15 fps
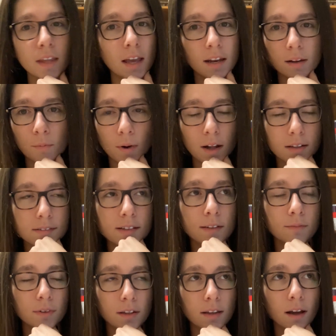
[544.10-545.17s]
And it was.
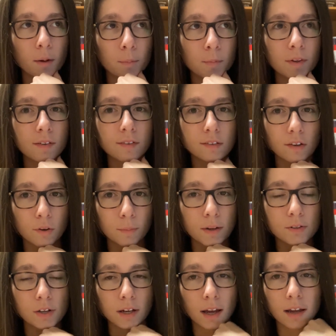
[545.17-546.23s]
It really helped me so
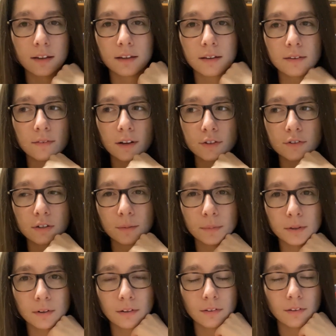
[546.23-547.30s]
much, and I
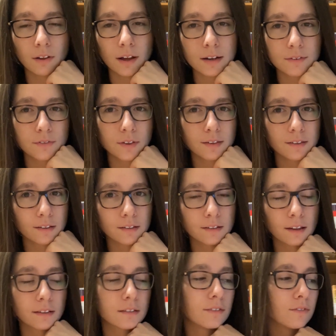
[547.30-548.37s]
attribute a lot of the
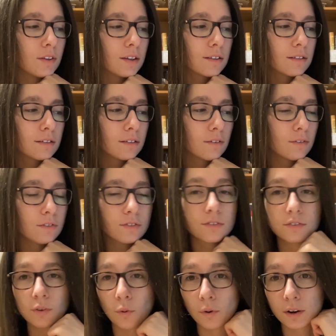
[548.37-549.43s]
success of this
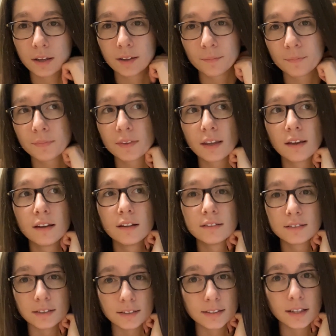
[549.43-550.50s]
story
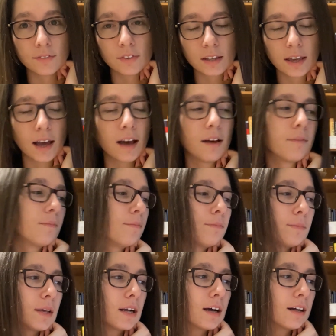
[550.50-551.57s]
to Save the Cat,
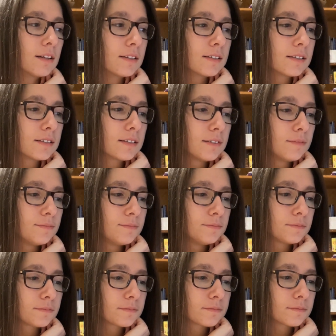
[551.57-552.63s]
because
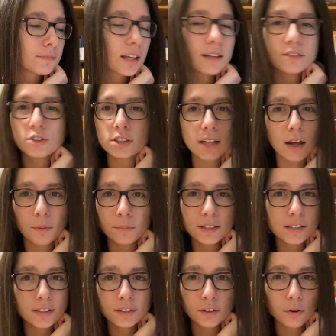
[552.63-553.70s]
it just helped me
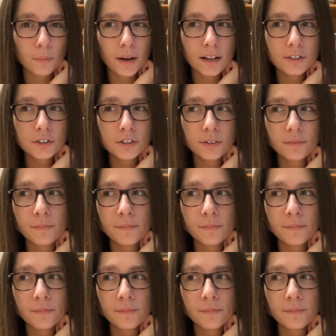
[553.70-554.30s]
so much.